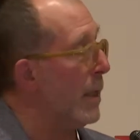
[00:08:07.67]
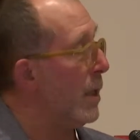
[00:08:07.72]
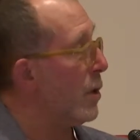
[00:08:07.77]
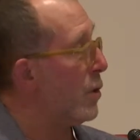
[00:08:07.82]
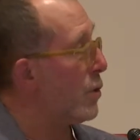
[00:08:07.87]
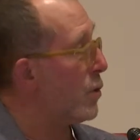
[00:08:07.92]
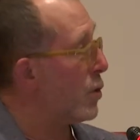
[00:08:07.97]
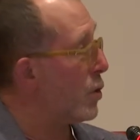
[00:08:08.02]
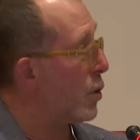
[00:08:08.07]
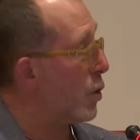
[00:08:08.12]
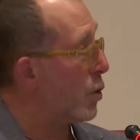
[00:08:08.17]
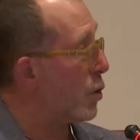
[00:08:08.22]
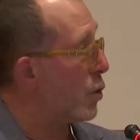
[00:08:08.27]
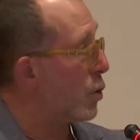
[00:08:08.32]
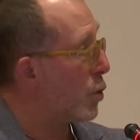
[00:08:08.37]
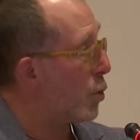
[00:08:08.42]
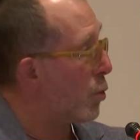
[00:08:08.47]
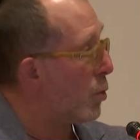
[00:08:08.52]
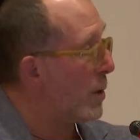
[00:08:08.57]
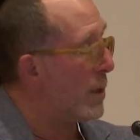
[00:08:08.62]
the
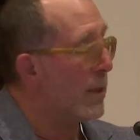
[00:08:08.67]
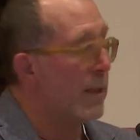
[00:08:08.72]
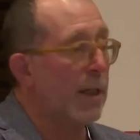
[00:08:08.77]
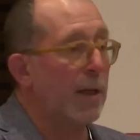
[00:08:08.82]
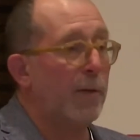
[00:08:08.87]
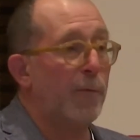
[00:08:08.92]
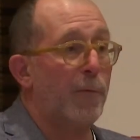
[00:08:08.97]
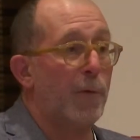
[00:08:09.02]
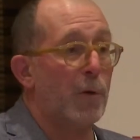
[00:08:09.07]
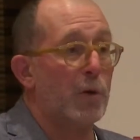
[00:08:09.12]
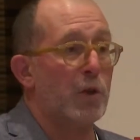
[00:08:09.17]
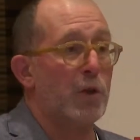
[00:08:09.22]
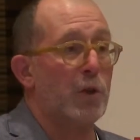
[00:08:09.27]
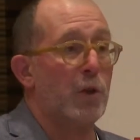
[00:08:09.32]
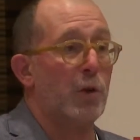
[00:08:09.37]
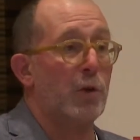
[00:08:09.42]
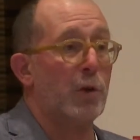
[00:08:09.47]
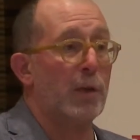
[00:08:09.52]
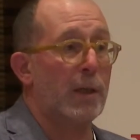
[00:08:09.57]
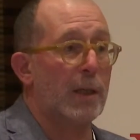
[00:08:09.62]
touristic
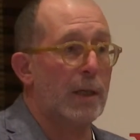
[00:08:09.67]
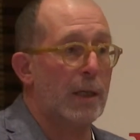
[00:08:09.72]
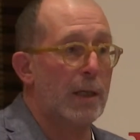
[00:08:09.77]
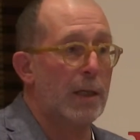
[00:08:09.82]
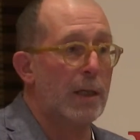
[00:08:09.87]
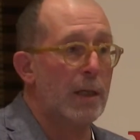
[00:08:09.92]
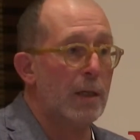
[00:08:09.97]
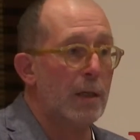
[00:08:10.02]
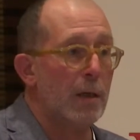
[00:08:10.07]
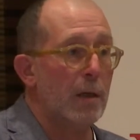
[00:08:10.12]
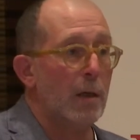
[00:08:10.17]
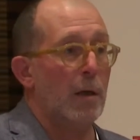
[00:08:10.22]
function key.